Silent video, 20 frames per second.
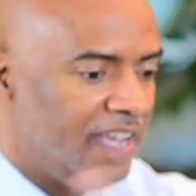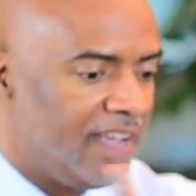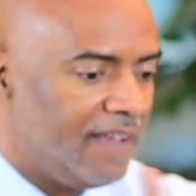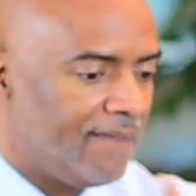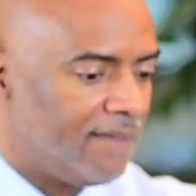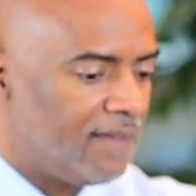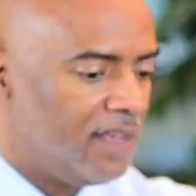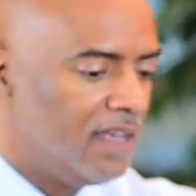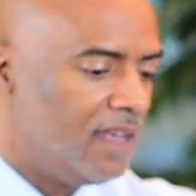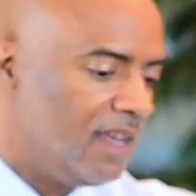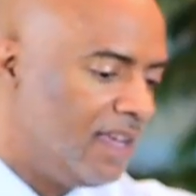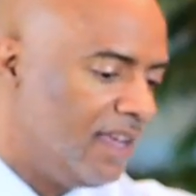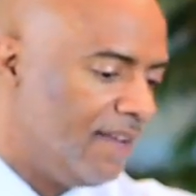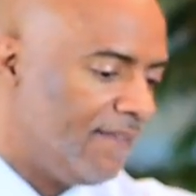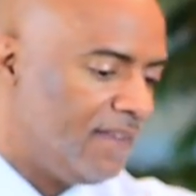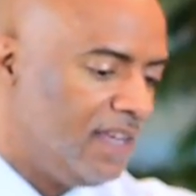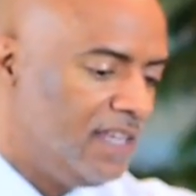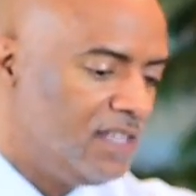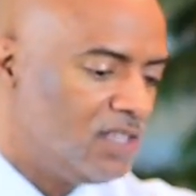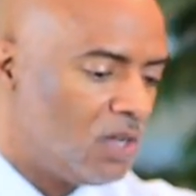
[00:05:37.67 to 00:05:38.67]

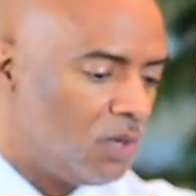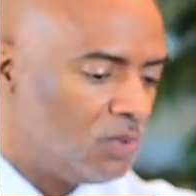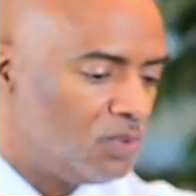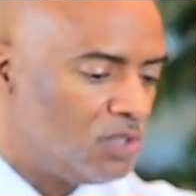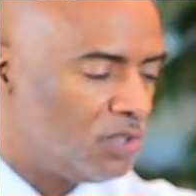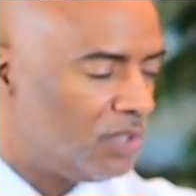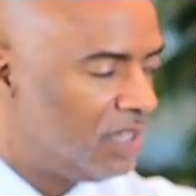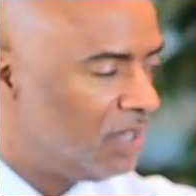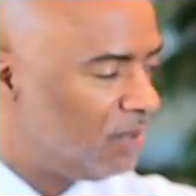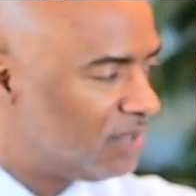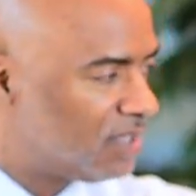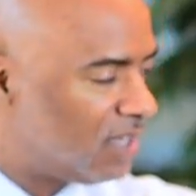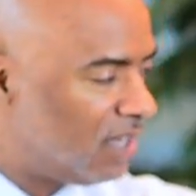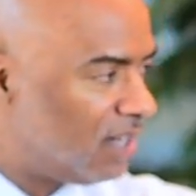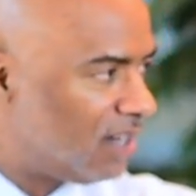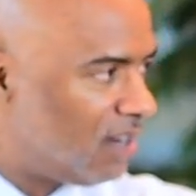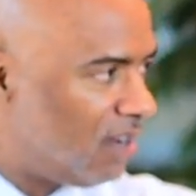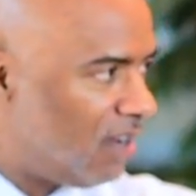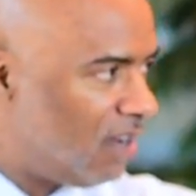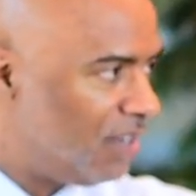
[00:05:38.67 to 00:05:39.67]
if he told you he was
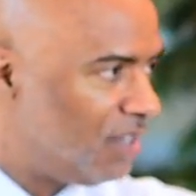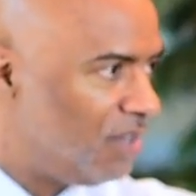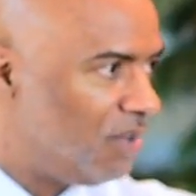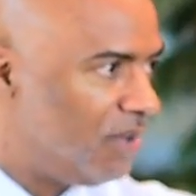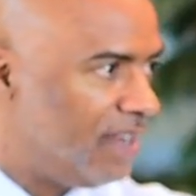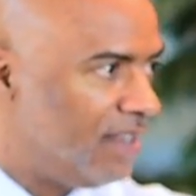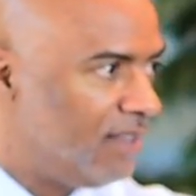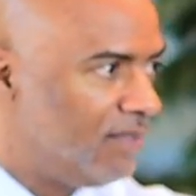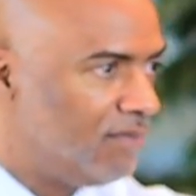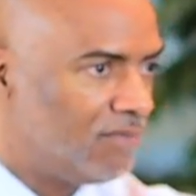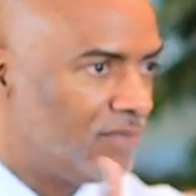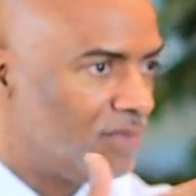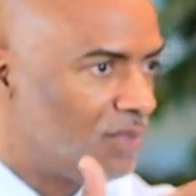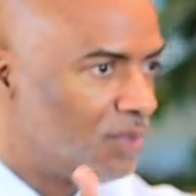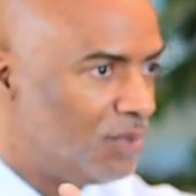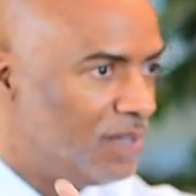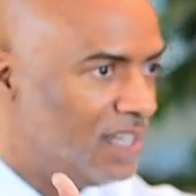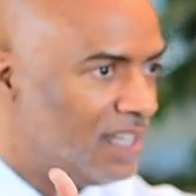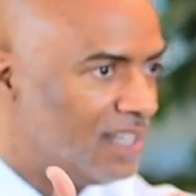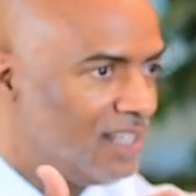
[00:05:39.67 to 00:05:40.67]
going to call you at
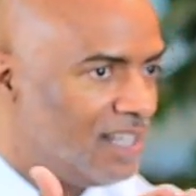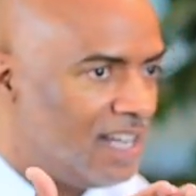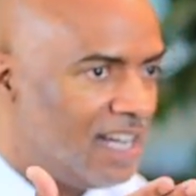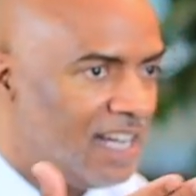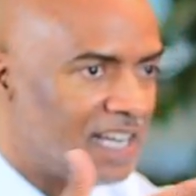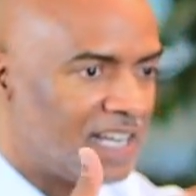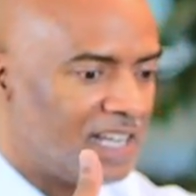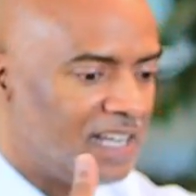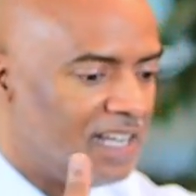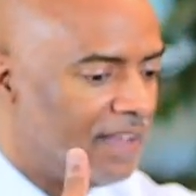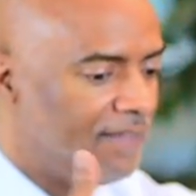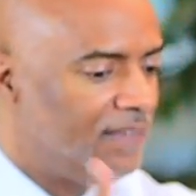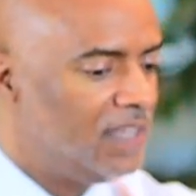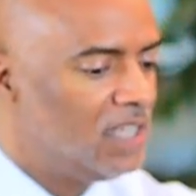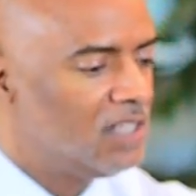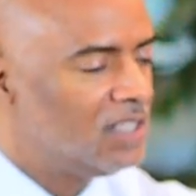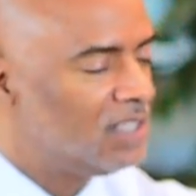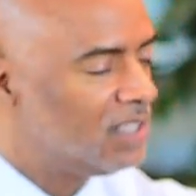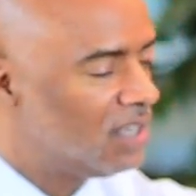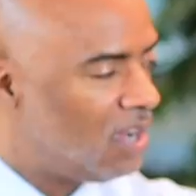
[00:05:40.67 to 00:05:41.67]
3 o'clock, if he
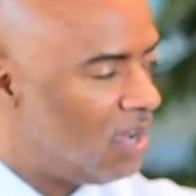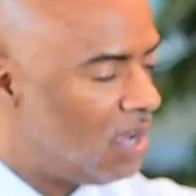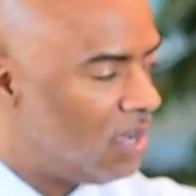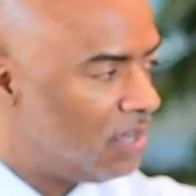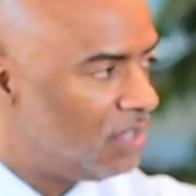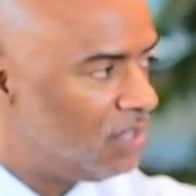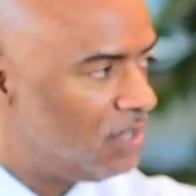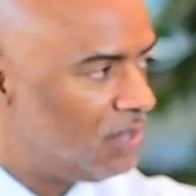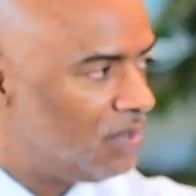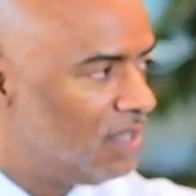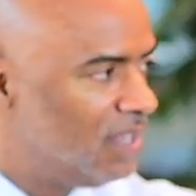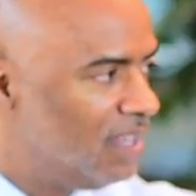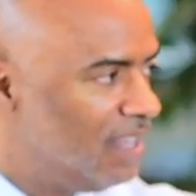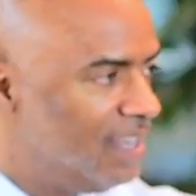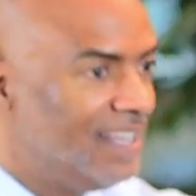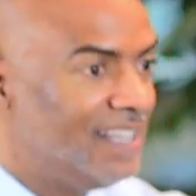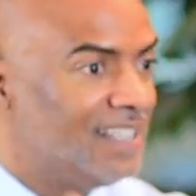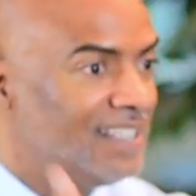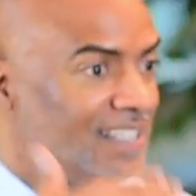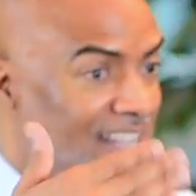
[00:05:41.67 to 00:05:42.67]
couldn't call you,
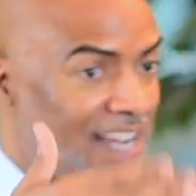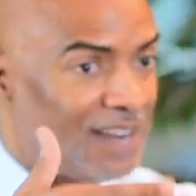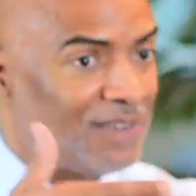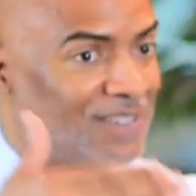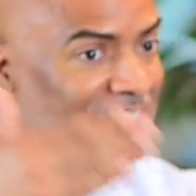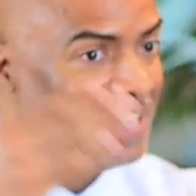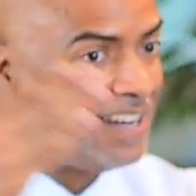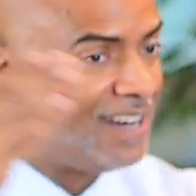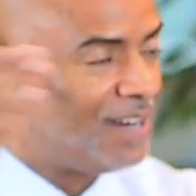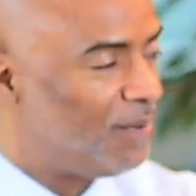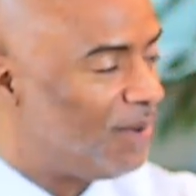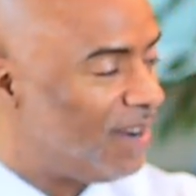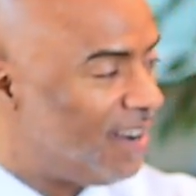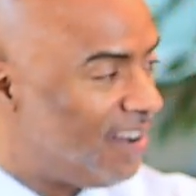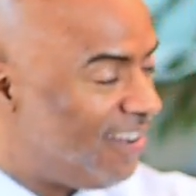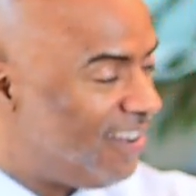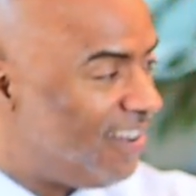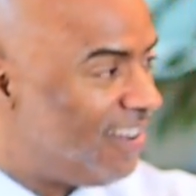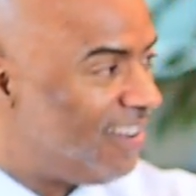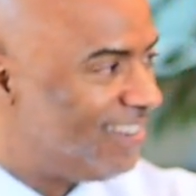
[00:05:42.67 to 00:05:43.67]
his secretary would
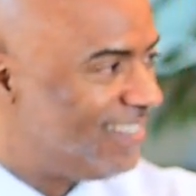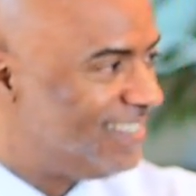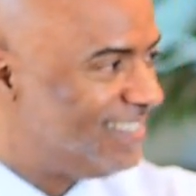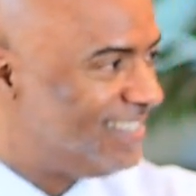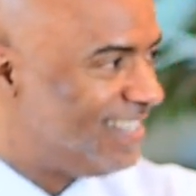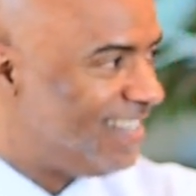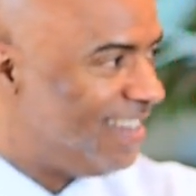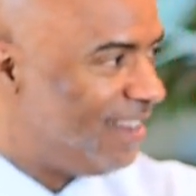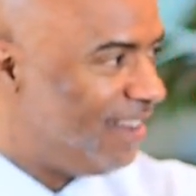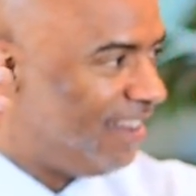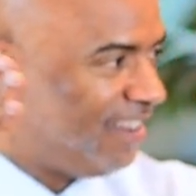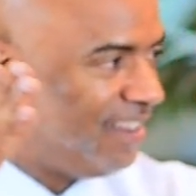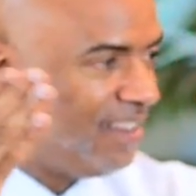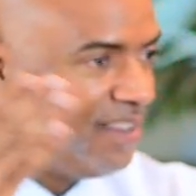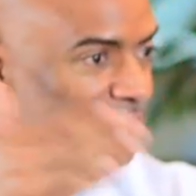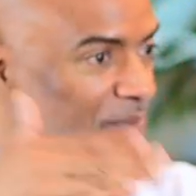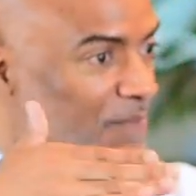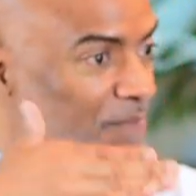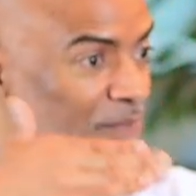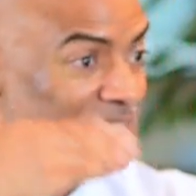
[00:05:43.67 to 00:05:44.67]
call and say,
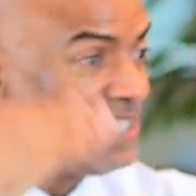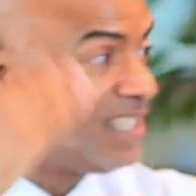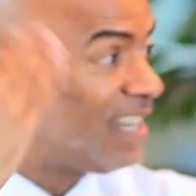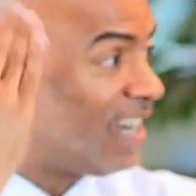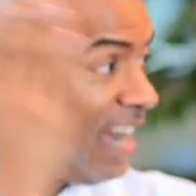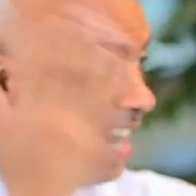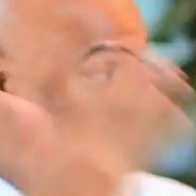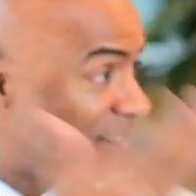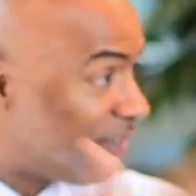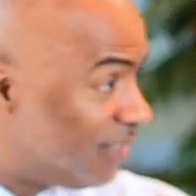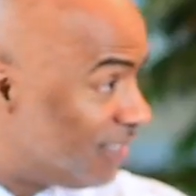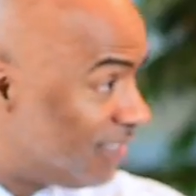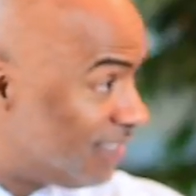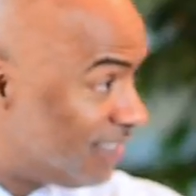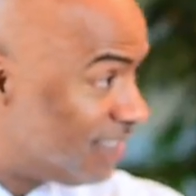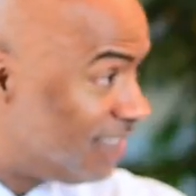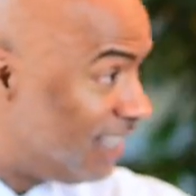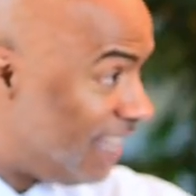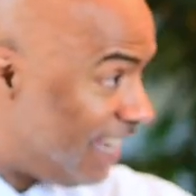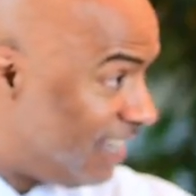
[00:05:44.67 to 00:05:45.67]
Mr.
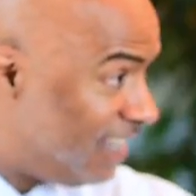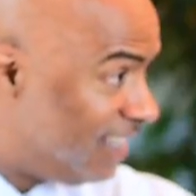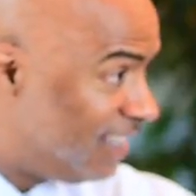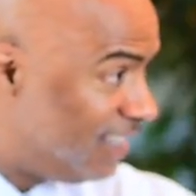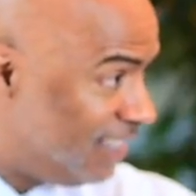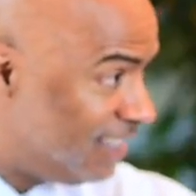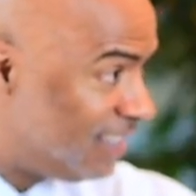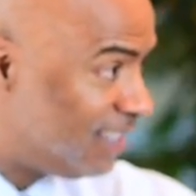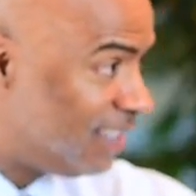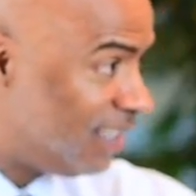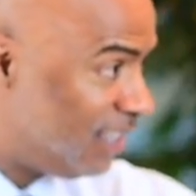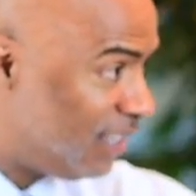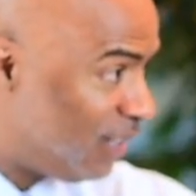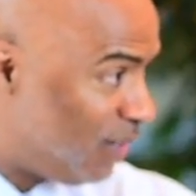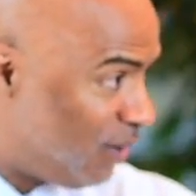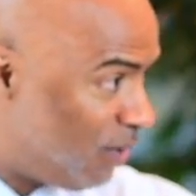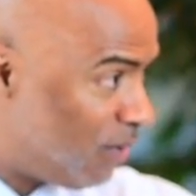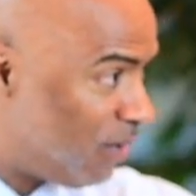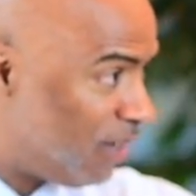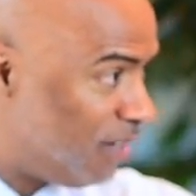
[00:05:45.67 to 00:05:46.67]
Cochran's late, he's still in
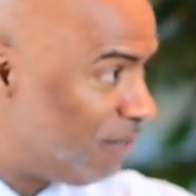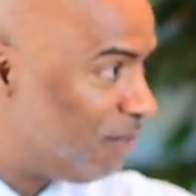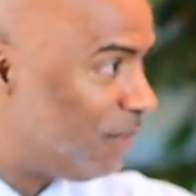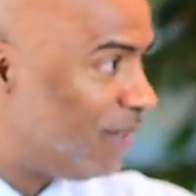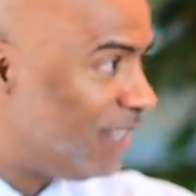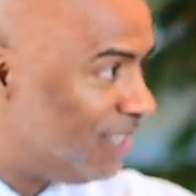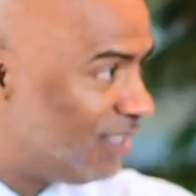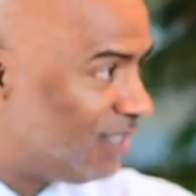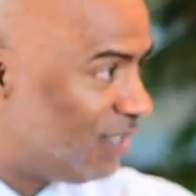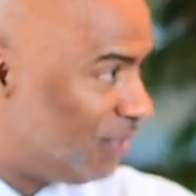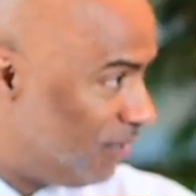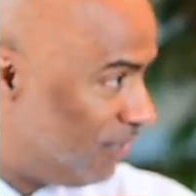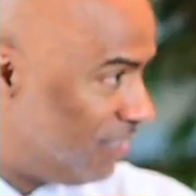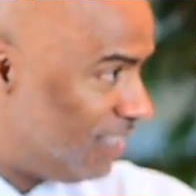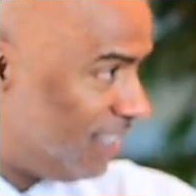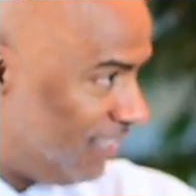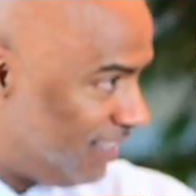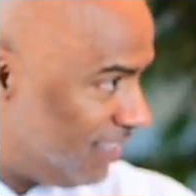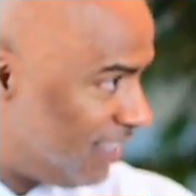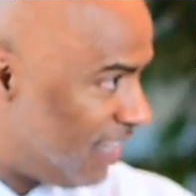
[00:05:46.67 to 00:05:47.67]
court, but as soon as
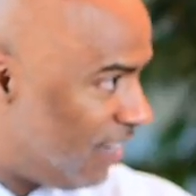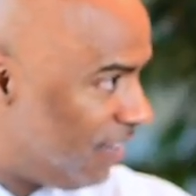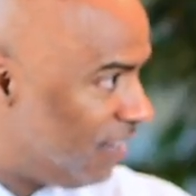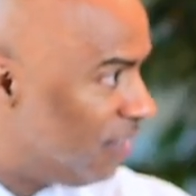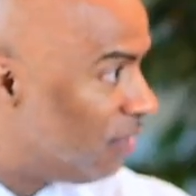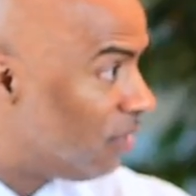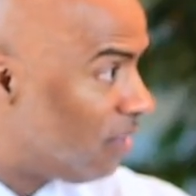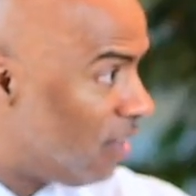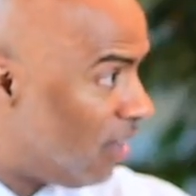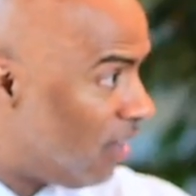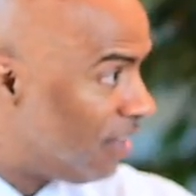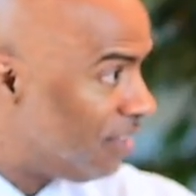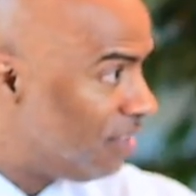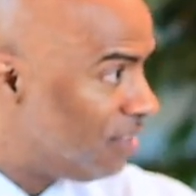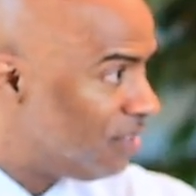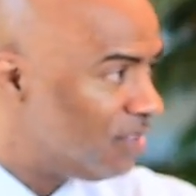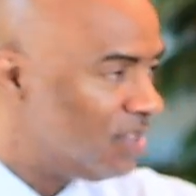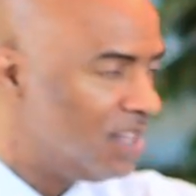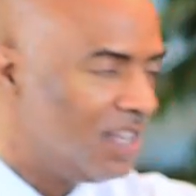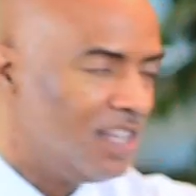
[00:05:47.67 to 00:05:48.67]
he gets out, he'll call
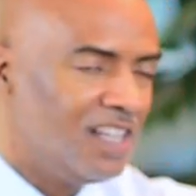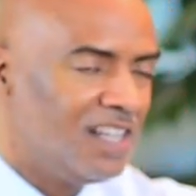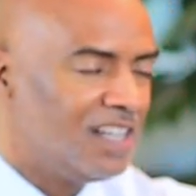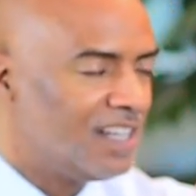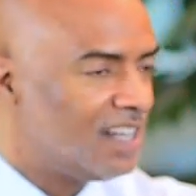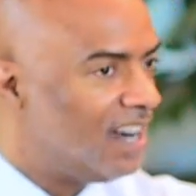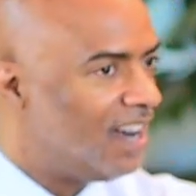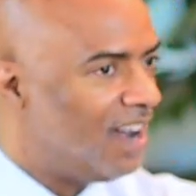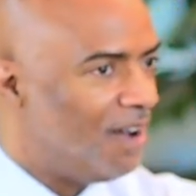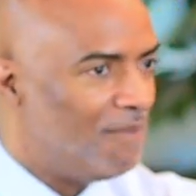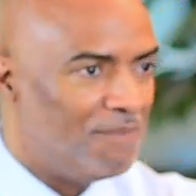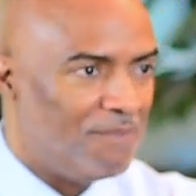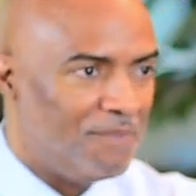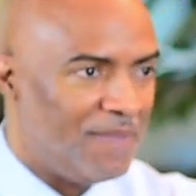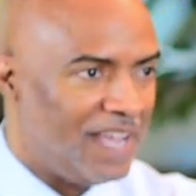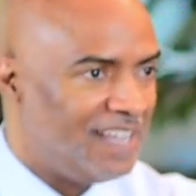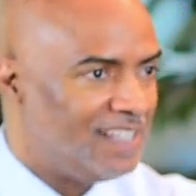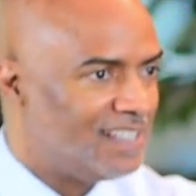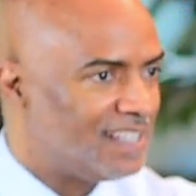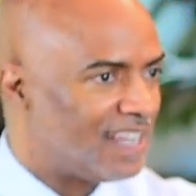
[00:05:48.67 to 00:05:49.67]
you.
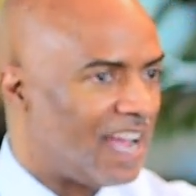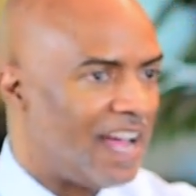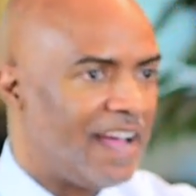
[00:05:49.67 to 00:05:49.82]
Amazing.